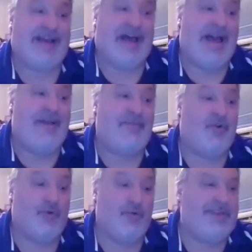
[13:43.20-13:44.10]
time
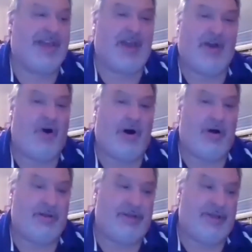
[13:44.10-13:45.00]
grouped
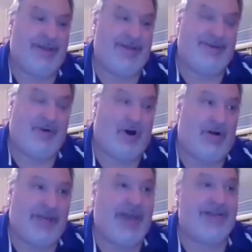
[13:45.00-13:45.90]

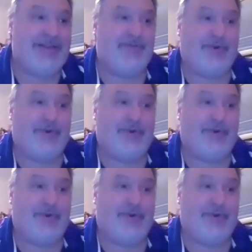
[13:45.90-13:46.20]
all kids